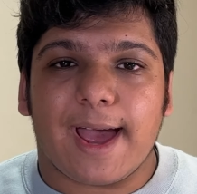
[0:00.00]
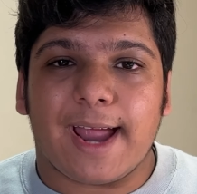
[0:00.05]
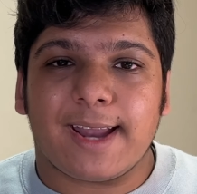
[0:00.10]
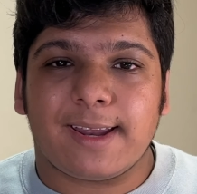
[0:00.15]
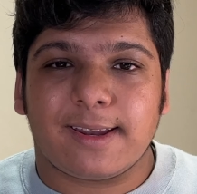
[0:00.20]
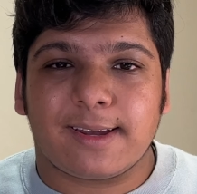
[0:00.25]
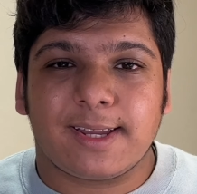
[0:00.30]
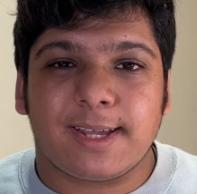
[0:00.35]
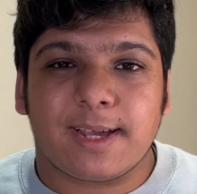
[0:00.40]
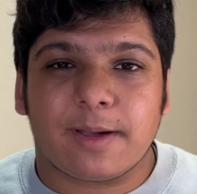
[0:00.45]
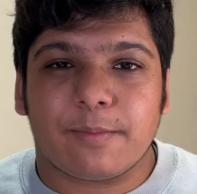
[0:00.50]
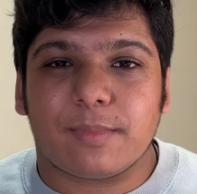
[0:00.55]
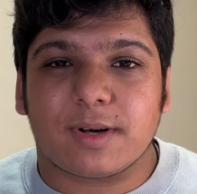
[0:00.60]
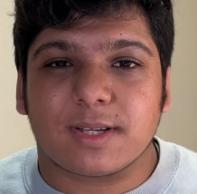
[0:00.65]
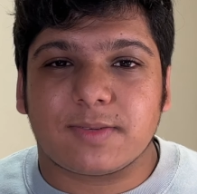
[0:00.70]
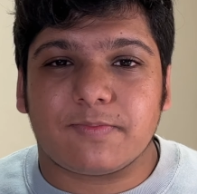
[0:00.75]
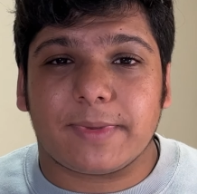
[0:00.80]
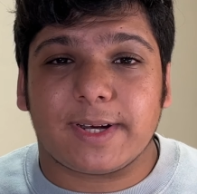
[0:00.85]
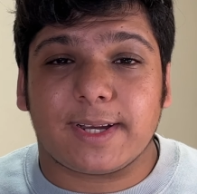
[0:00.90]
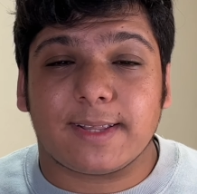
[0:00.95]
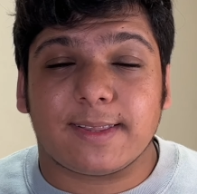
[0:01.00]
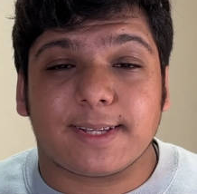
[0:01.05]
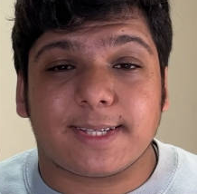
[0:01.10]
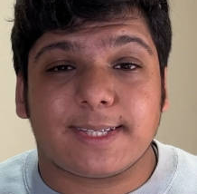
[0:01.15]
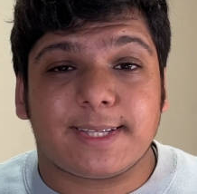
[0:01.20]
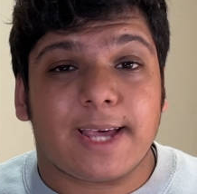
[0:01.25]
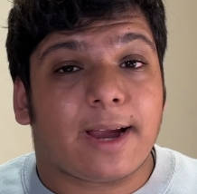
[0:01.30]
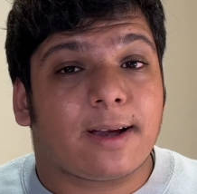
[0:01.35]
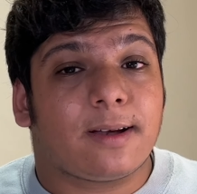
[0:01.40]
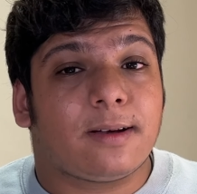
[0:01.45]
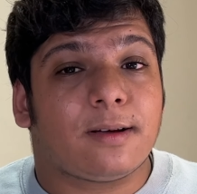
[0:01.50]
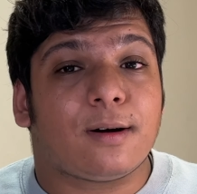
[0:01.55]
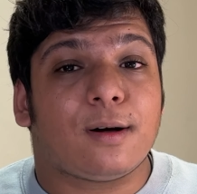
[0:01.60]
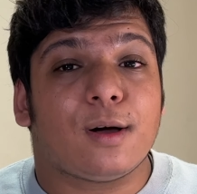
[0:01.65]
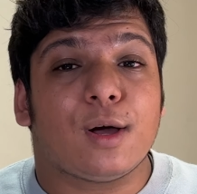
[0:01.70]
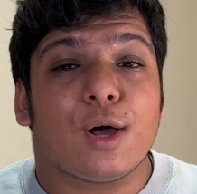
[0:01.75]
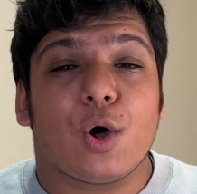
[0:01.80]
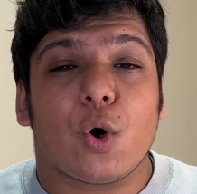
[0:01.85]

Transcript: and reimbursement in the sector,